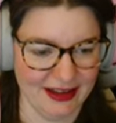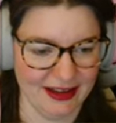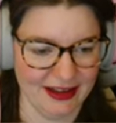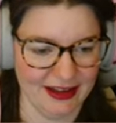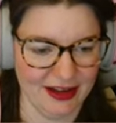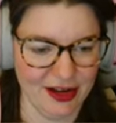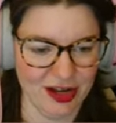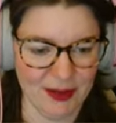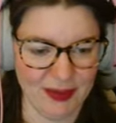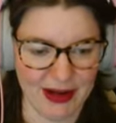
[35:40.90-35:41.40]

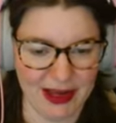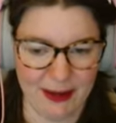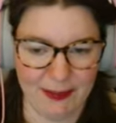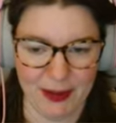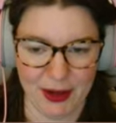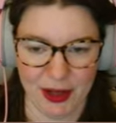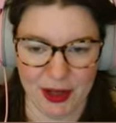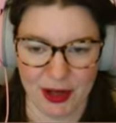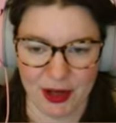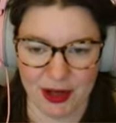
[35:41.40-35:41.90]
Are you playing
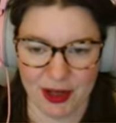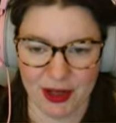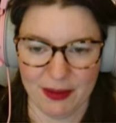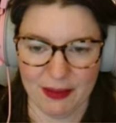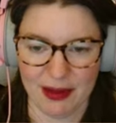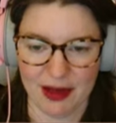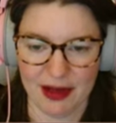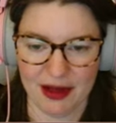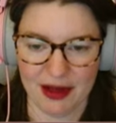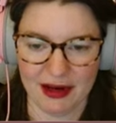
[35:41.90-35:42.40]

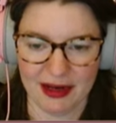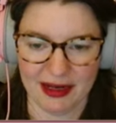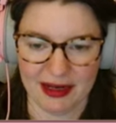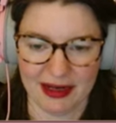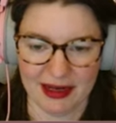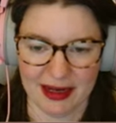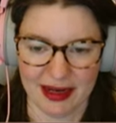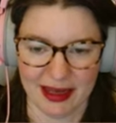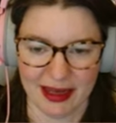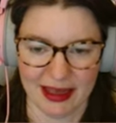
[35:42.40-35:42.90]
Pokemon?
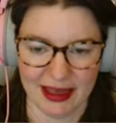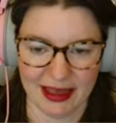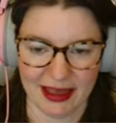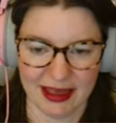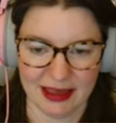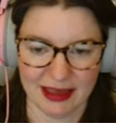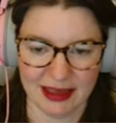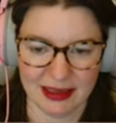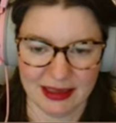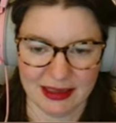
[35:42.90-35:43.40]

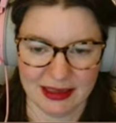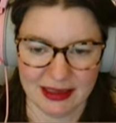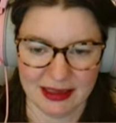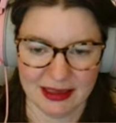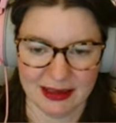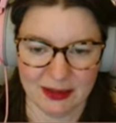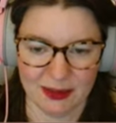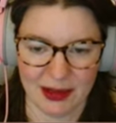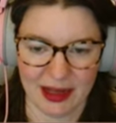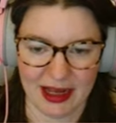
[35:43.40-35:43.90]
Nice.
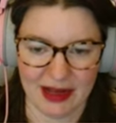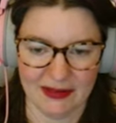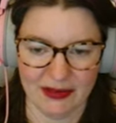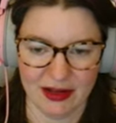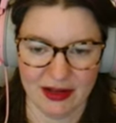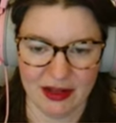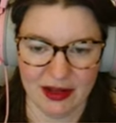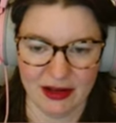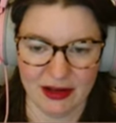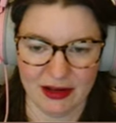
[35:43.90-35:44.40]
We have a
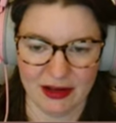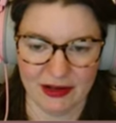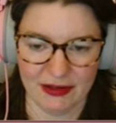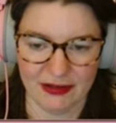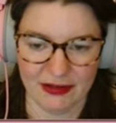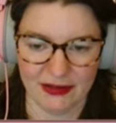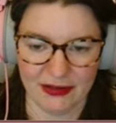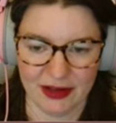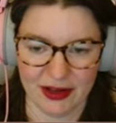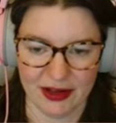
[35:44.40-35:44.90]
lot of
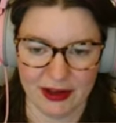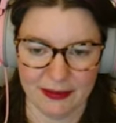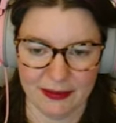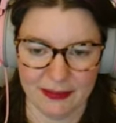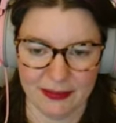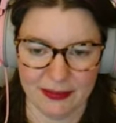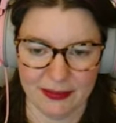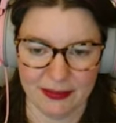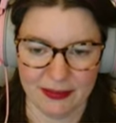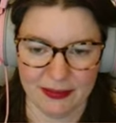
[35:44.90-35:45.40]

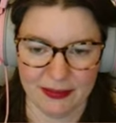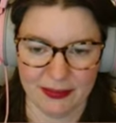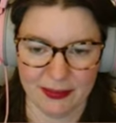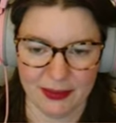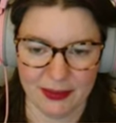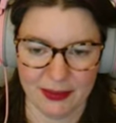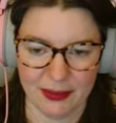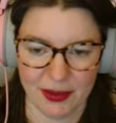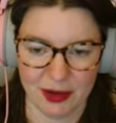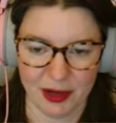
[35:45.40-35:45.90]

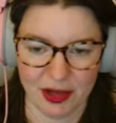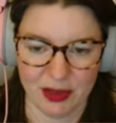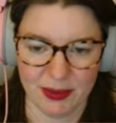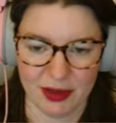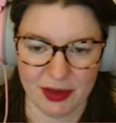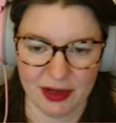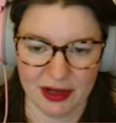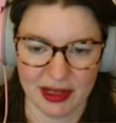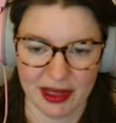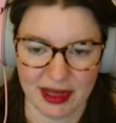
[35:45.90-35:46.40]

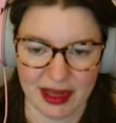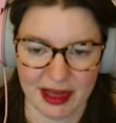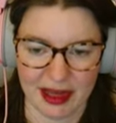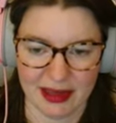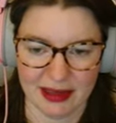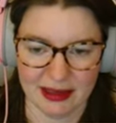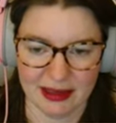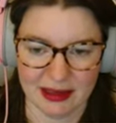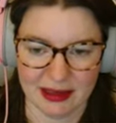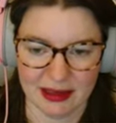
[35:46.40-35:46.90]
Pokemon
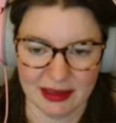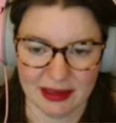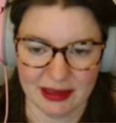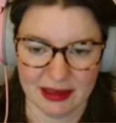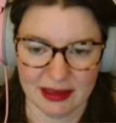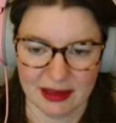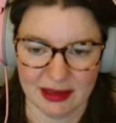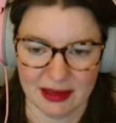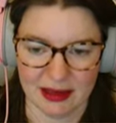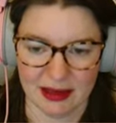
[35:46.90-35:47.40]
guys
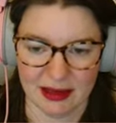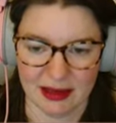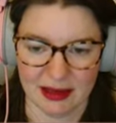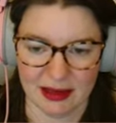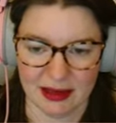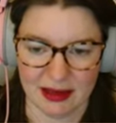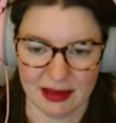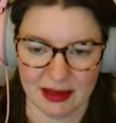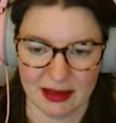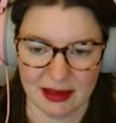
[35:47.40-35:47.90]

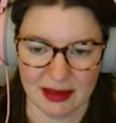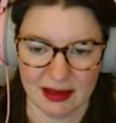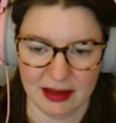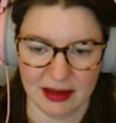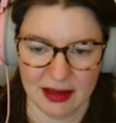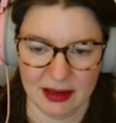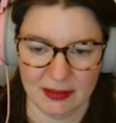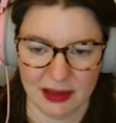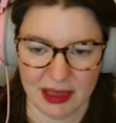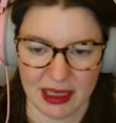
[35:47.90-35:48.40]

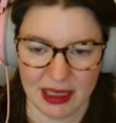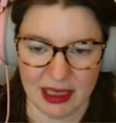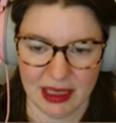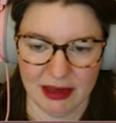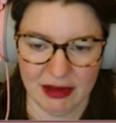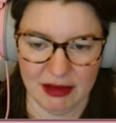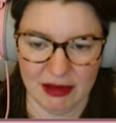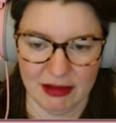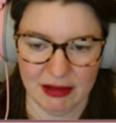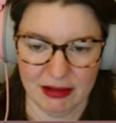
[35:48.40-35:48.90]

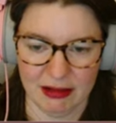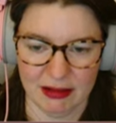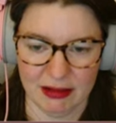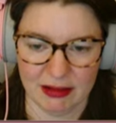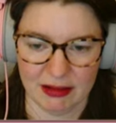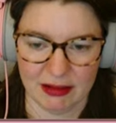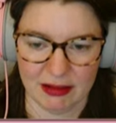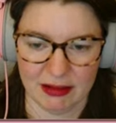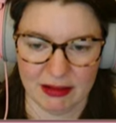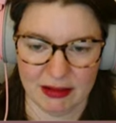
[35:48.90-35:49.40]
here
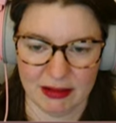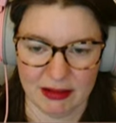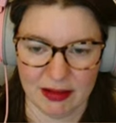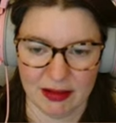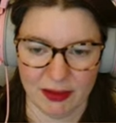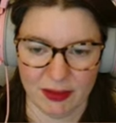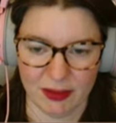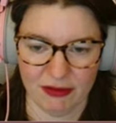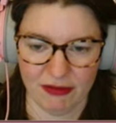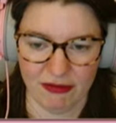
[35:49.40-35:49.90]
that
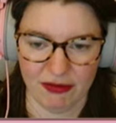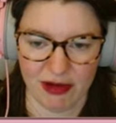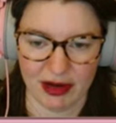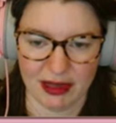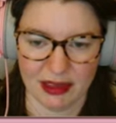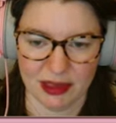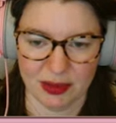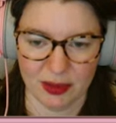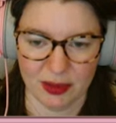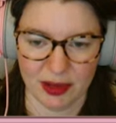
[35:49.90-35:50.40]
we're
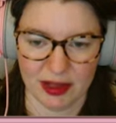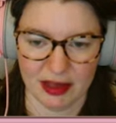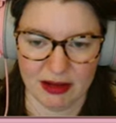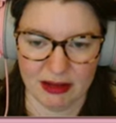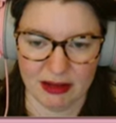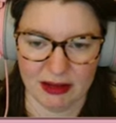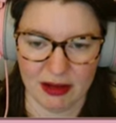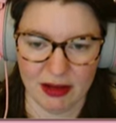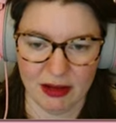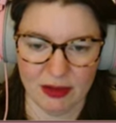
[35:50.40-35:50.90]
friends with.
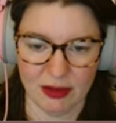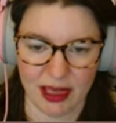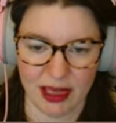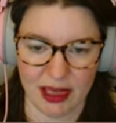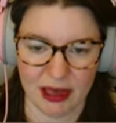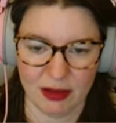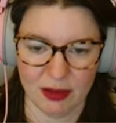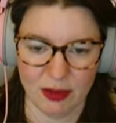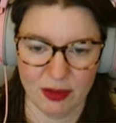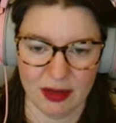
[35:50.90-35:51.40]
Oh, okay,
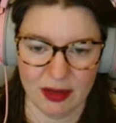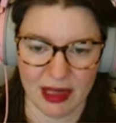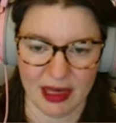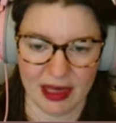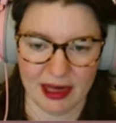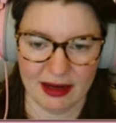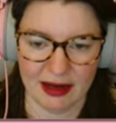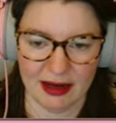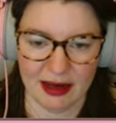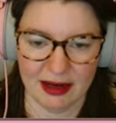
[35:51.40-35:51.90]
cool. I
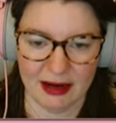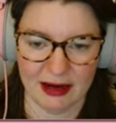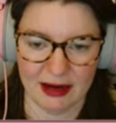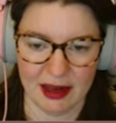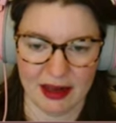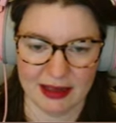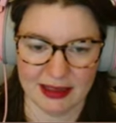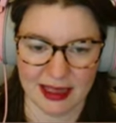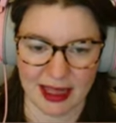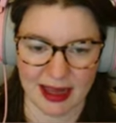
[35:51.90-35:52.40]
had in
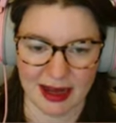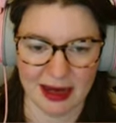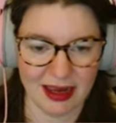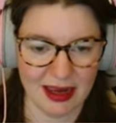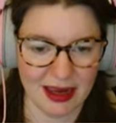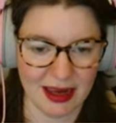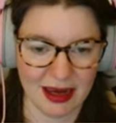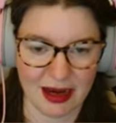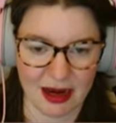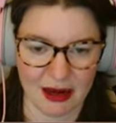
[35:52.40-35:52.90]
exactly
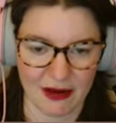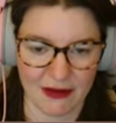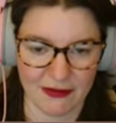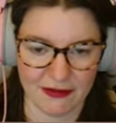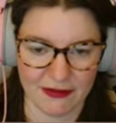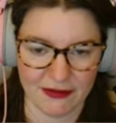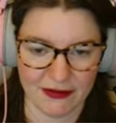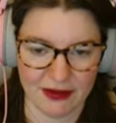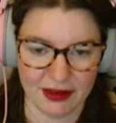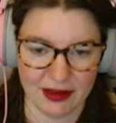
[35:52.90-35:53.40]
enough.
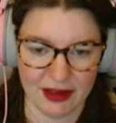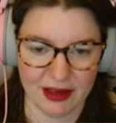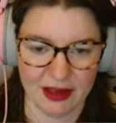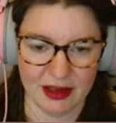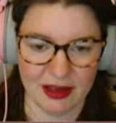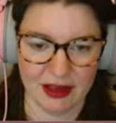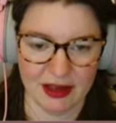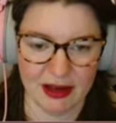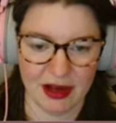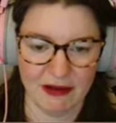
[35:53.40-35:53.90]

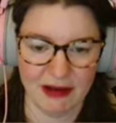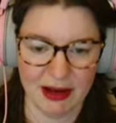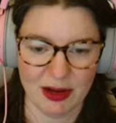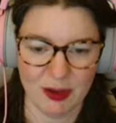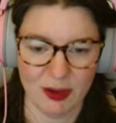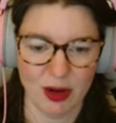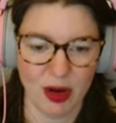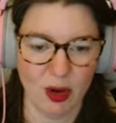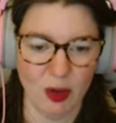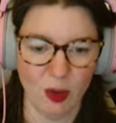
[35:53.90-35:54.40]
All right,
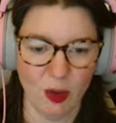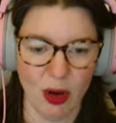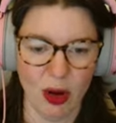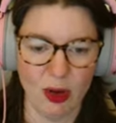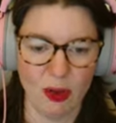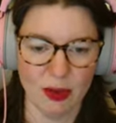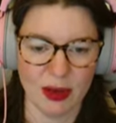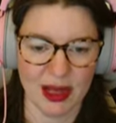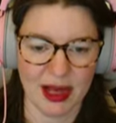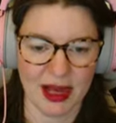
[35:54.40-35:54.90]
we've got a
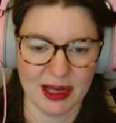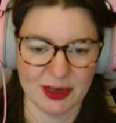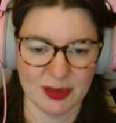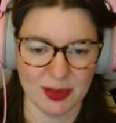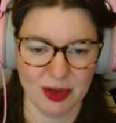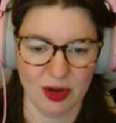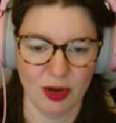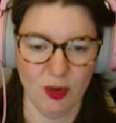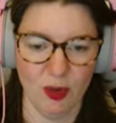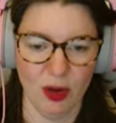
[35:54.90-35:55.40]
wall, guys. We've
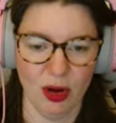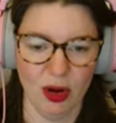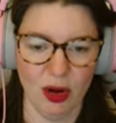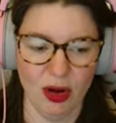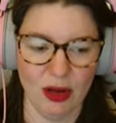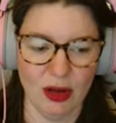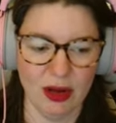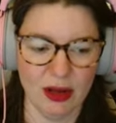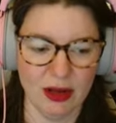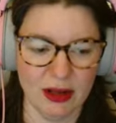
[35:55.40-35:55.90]
got a
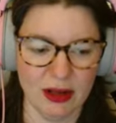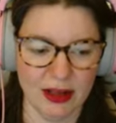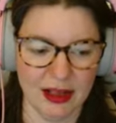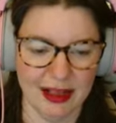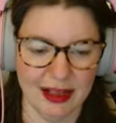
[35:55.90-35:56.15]
wall.